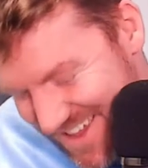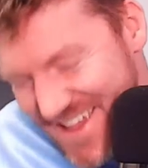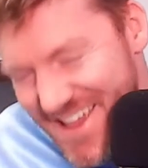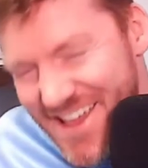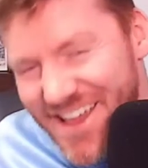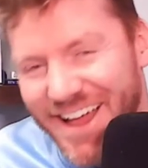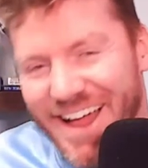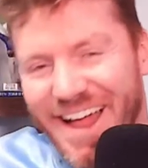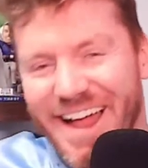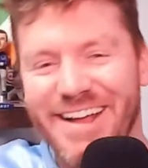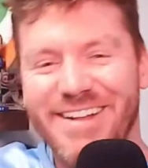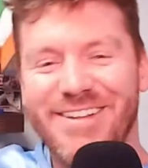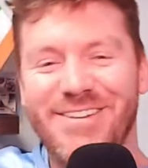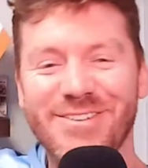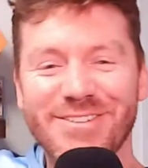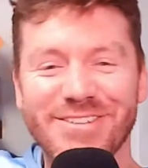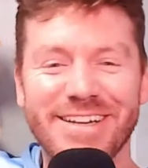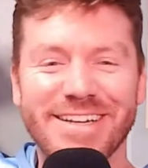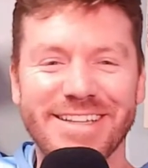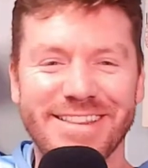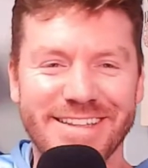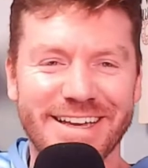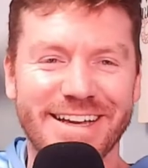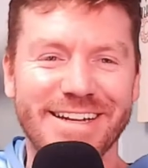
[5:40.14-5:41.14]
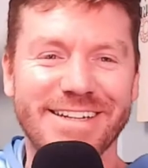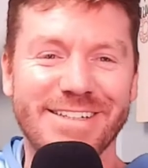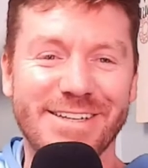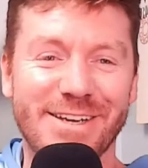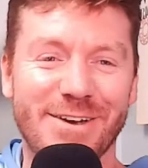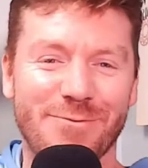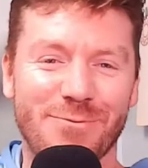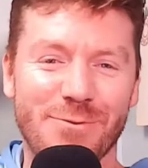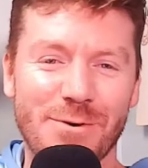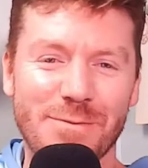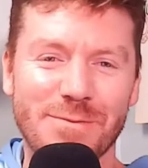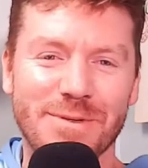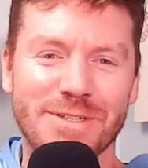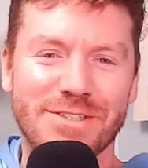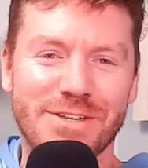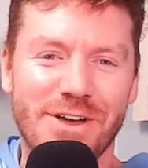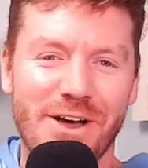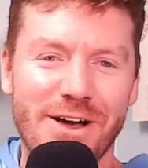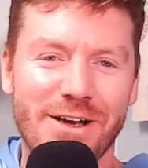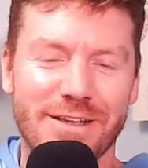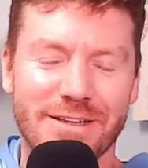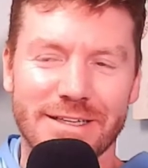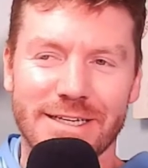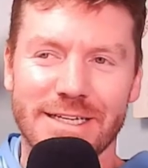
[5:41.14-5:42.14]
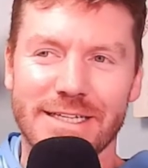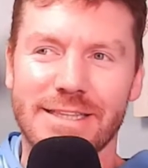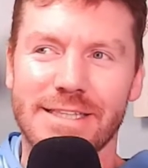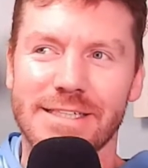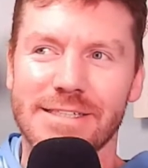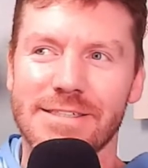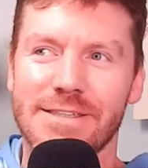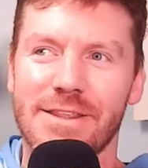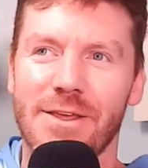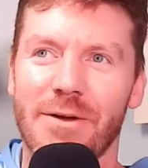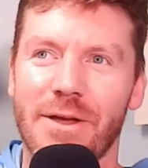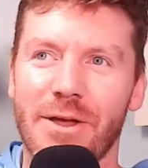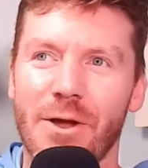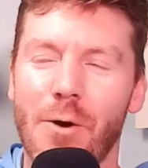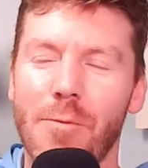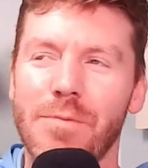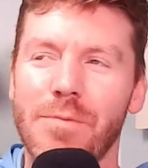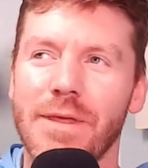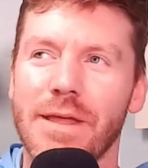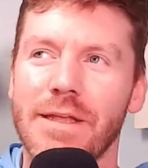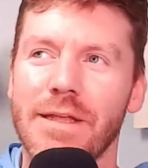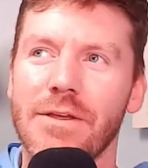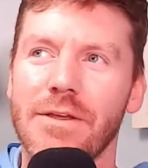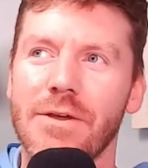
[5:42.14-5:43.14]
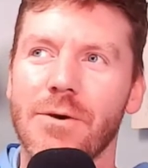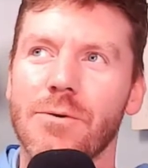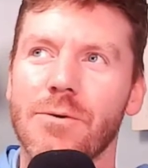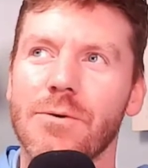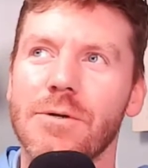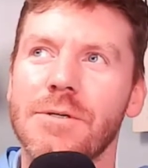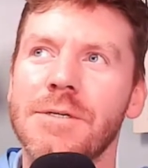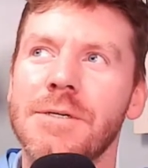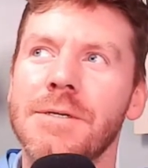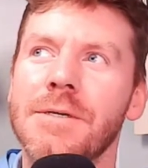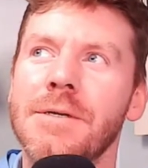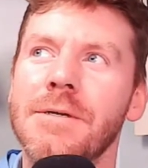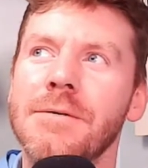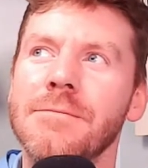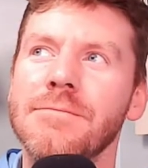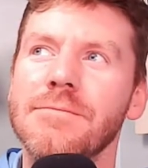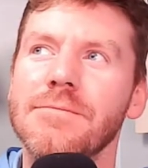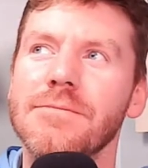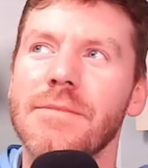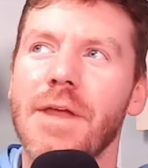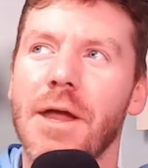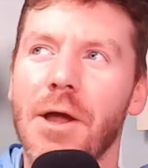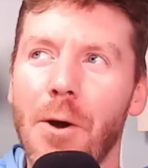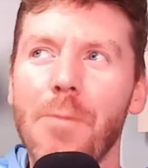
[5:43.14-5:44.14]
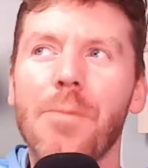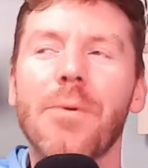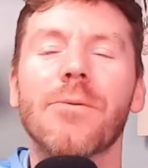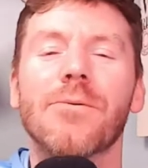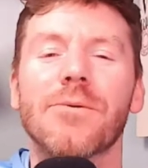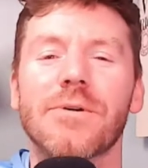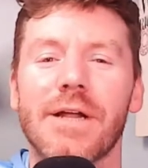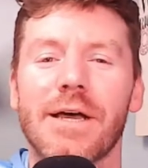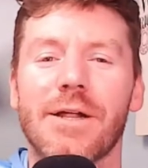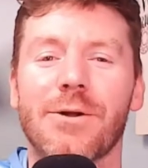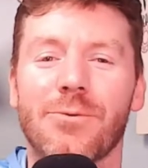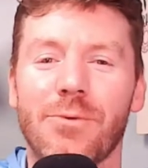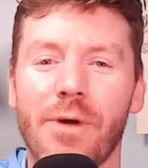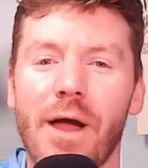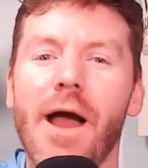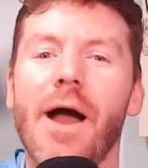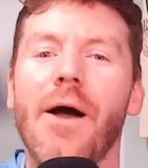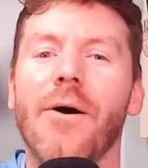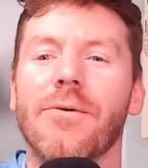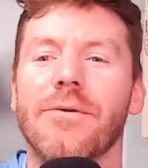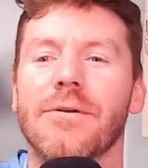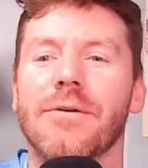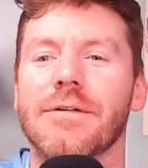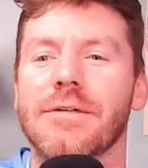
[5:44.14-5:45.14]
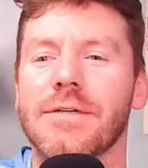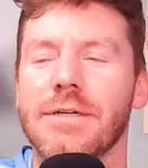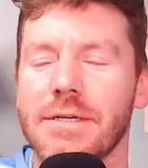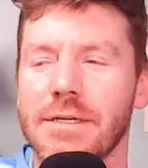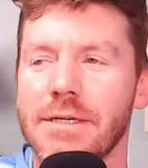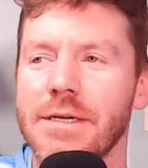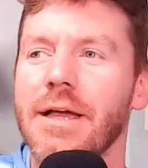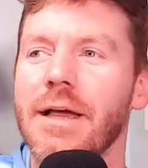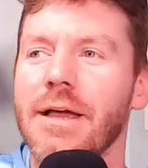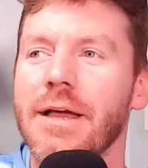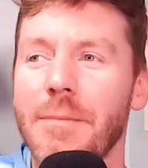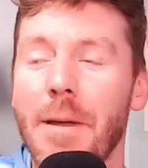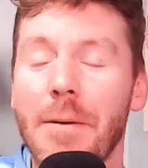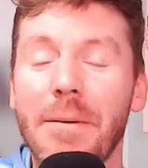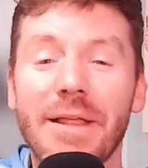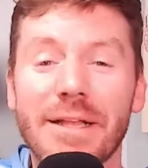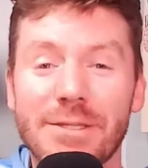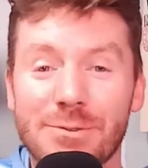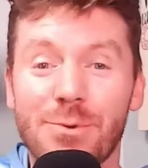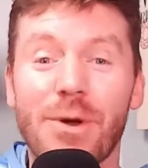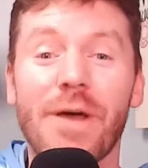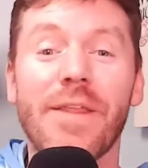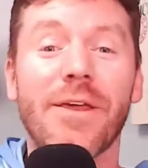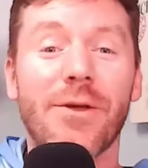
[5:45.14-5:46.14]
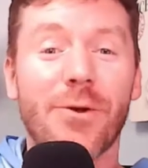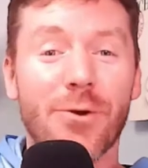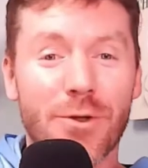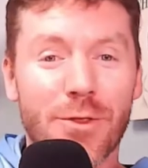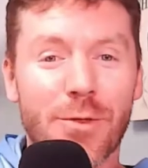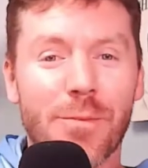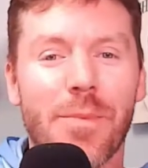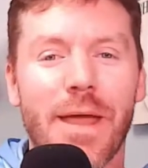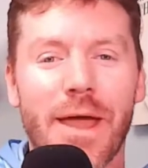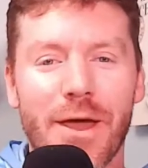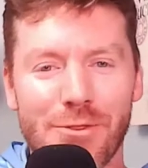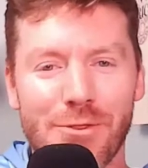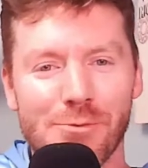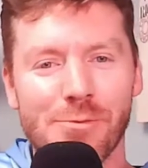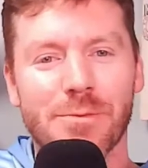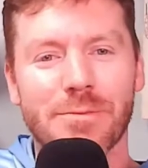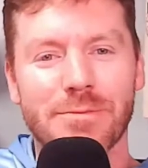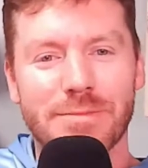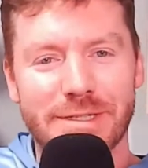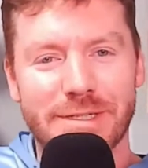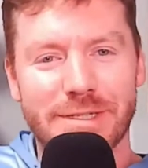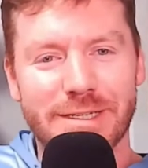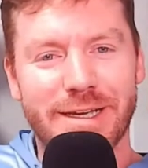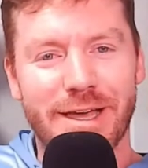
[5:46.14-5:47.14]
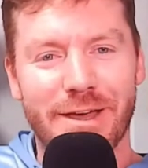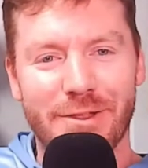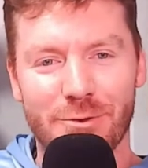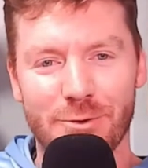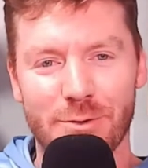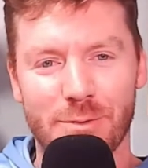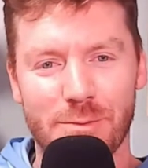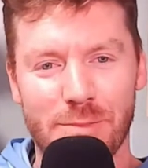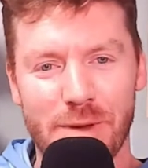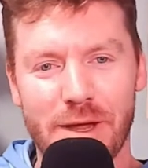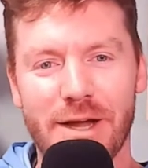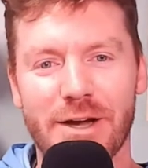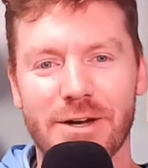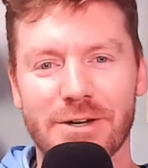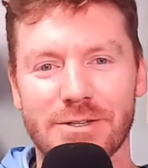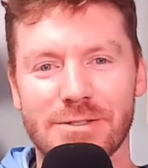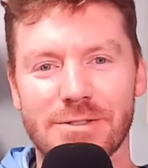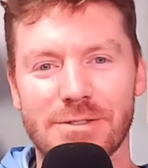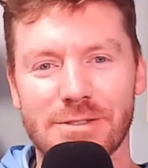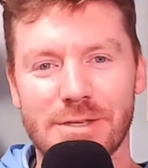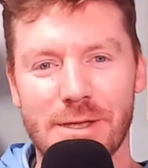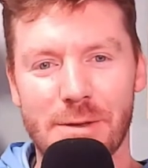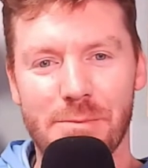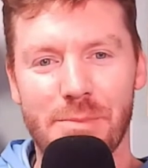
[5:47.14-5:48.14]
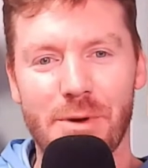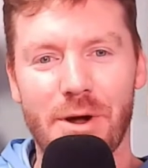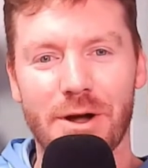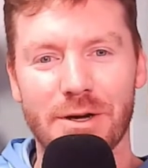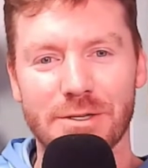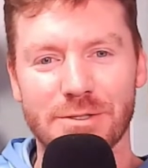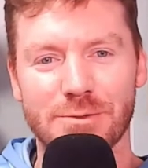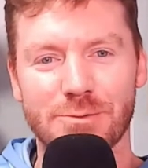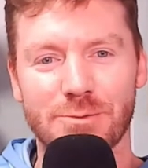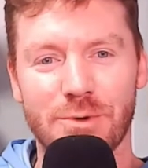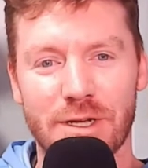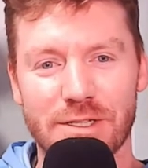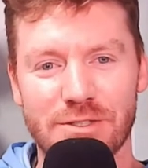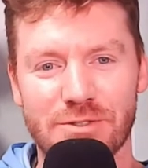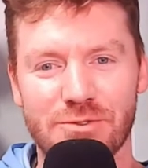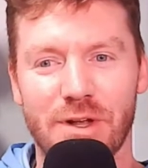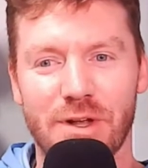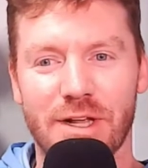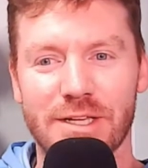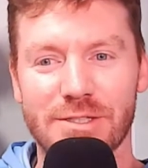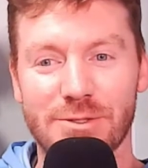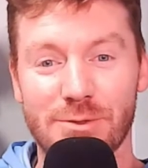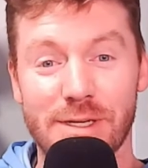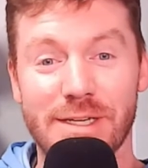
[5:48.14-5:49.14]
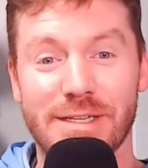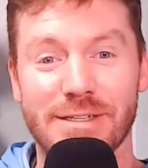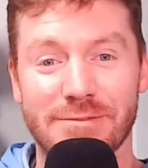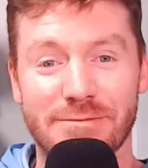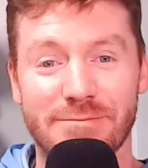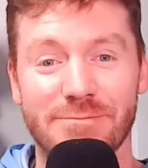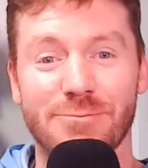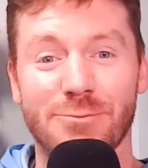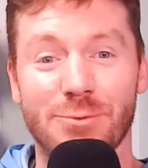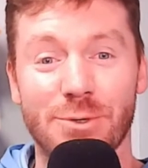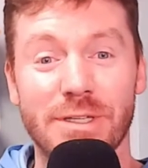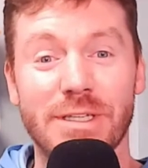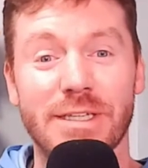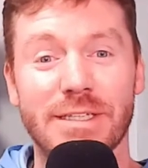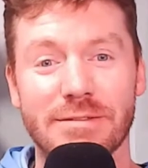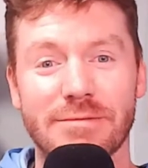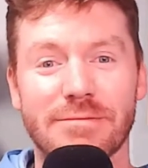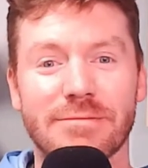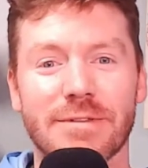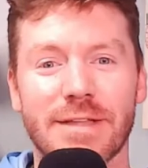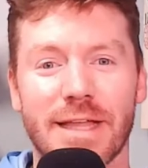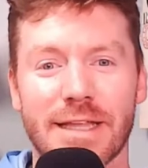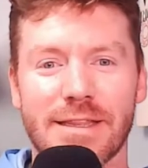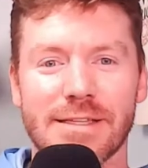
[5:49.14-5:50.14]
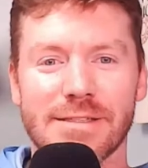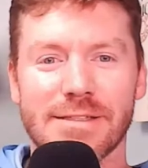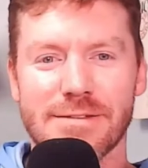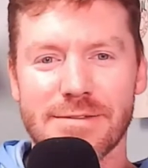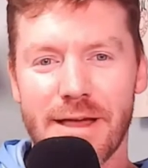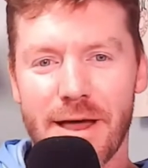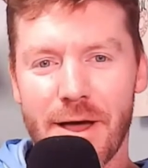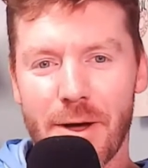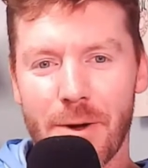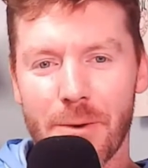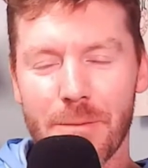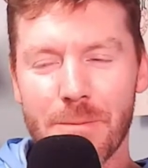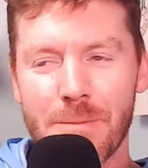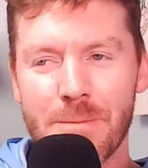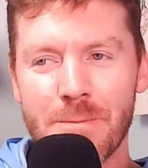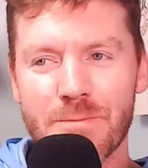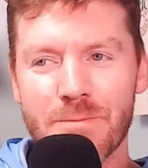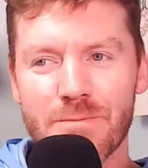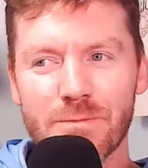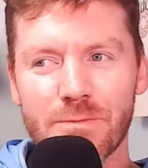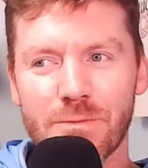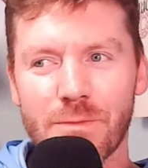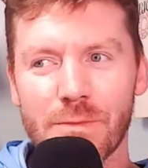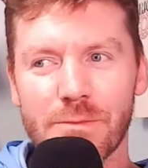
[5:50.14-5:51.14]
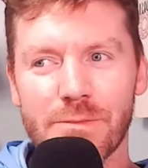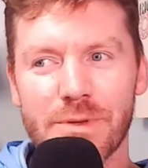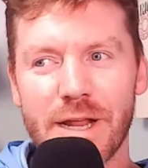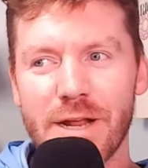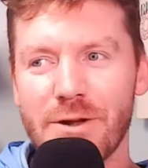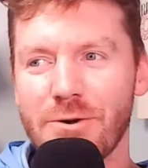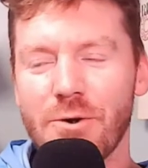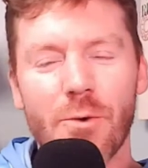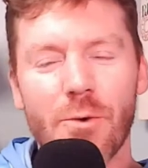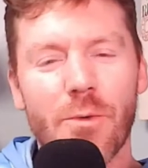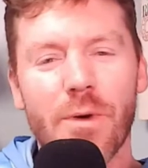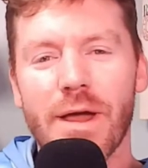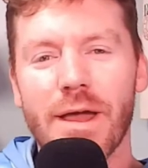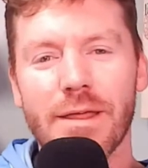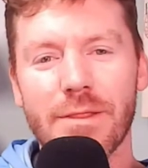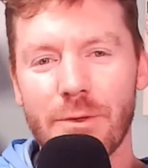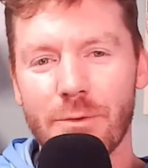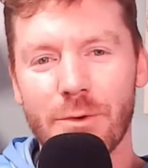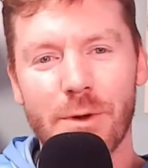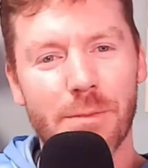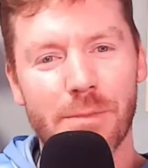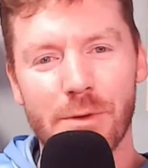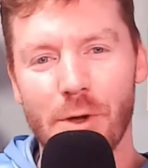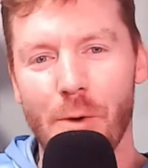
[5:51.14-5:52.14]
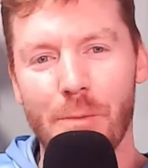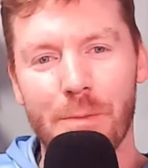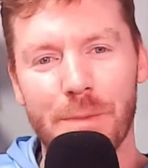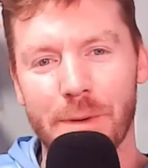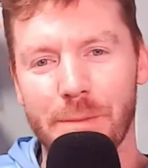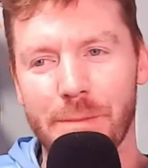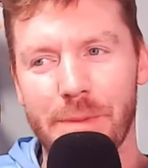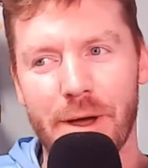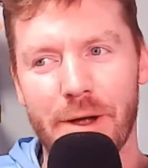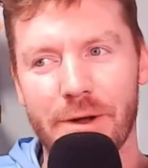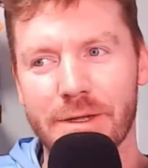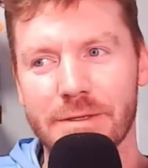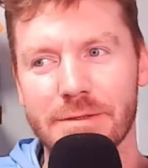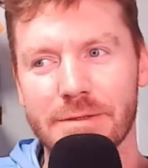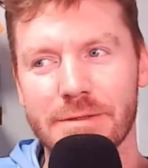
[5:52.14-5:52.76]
I do like the idea of women talking like this though. I hope they do. I hope when we're not around, maybe that's why they go to the bathroom together in pairs at bars and restaurants so they could really let this out. But I don't know why they wouldn't be open about it.